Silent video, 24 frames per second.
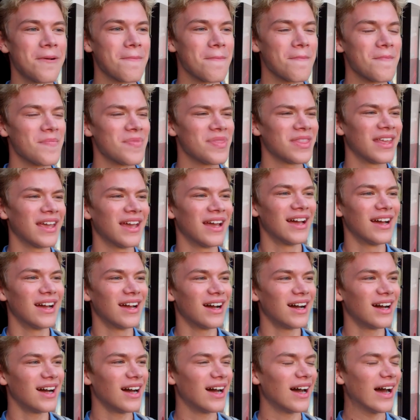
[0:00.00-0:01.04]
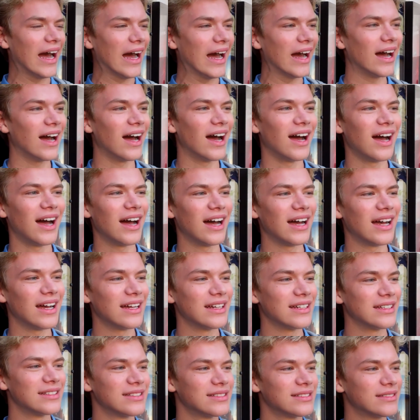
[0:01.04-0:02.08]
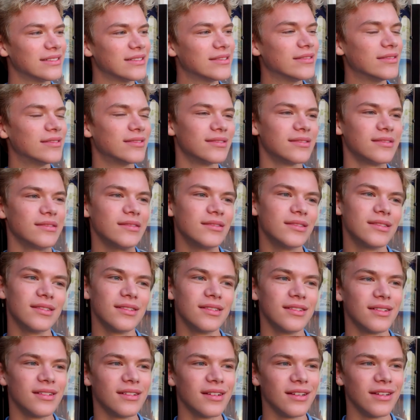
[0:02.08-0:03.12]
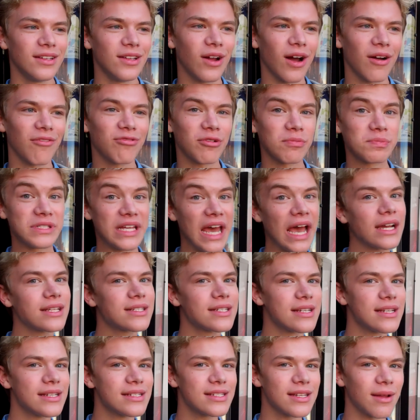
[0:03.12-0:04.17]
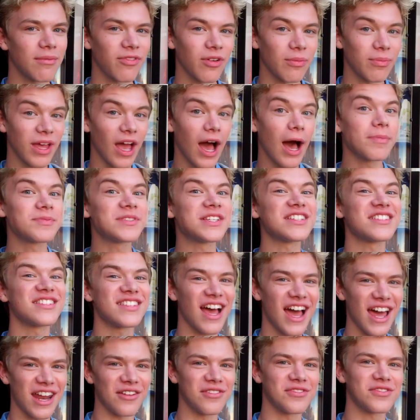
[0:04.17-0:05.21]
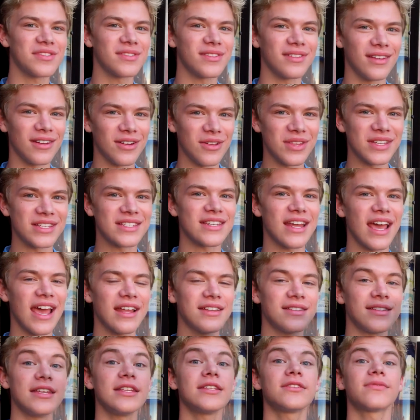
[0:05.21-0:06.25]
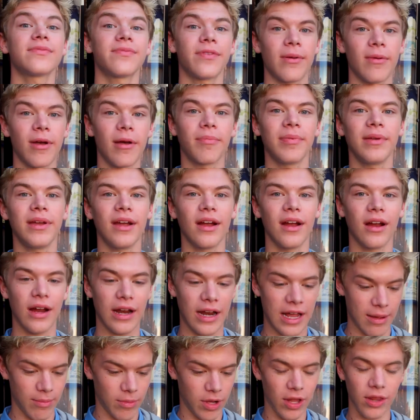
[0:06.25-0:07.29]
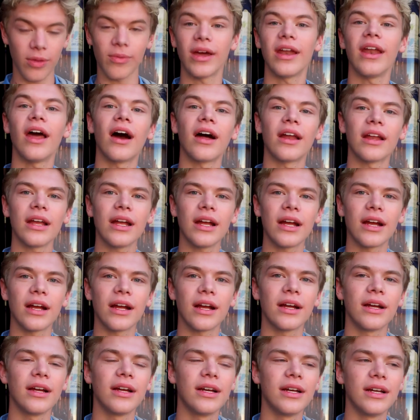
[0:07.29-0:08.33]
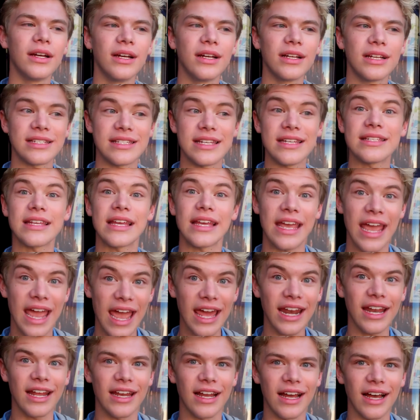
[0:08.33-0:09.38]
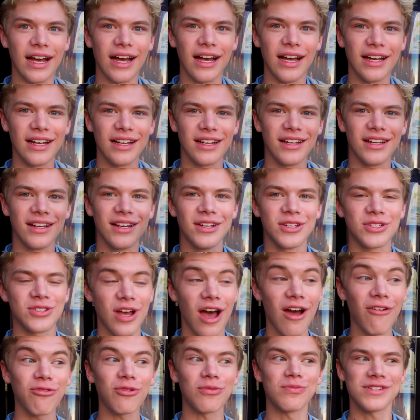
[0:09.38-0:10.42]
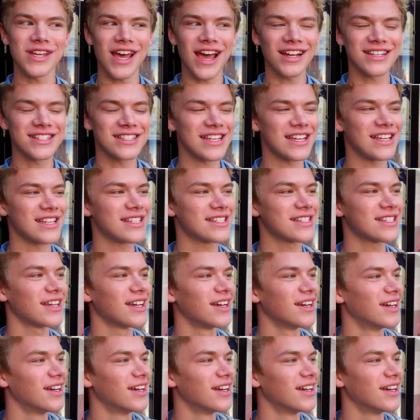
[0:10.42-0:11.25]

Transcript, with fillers: Yeah. Uh, you know, I'm from Texas. I'm from the opposite side of you know the states. He's from up here, and I'm all the way down here. He's in Canada. Yeah. So I'm from Texas.